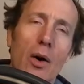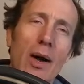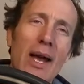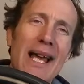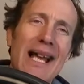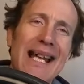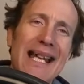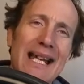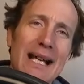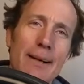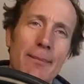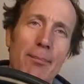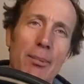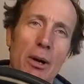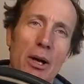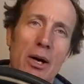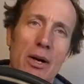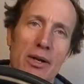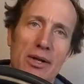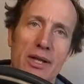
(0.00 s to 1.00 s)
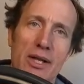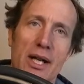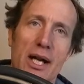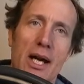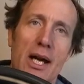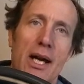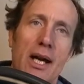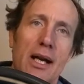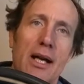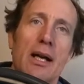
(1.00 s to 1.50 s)
oiling blast
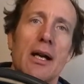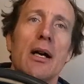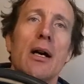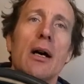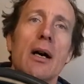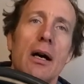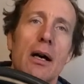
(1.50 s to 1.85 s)
hack